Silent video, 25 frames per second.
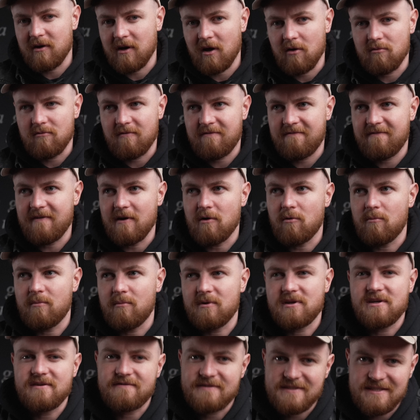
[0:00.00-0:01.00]
know the film
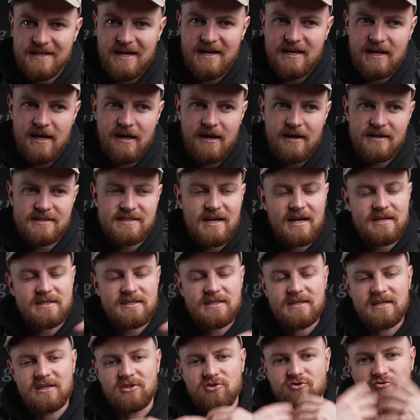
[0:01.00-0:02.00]
and you've seen it, it's
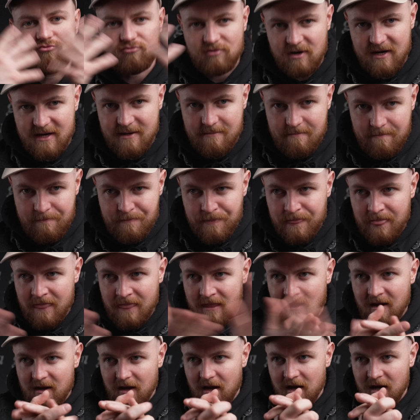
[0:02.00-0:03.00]
actually a dream.
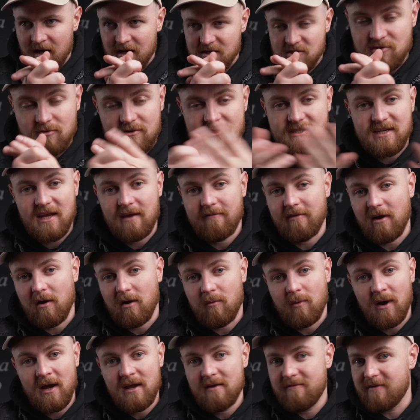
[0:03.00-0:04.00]
Sorry to give it
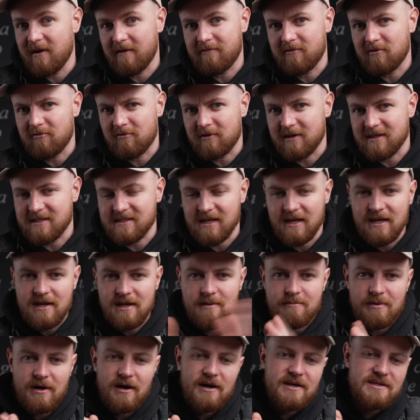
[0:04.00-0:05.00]
away if you haven't already seen it,
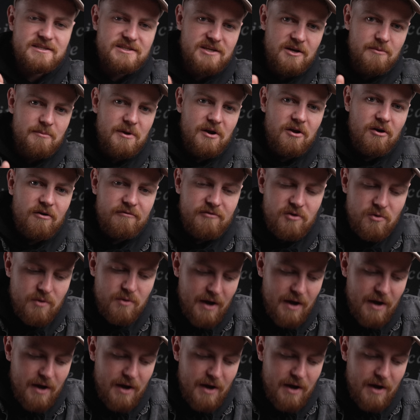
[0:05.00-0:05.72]
but I assume a lot of you